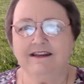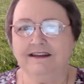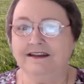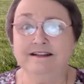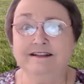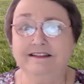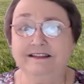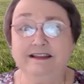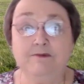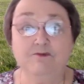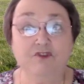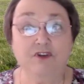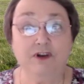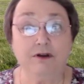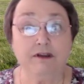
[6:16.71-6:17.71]
didn't
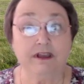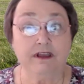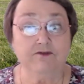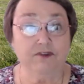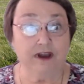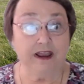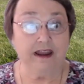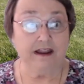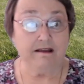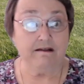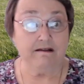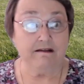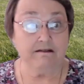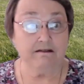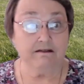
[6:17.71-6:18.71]
seem very inviting.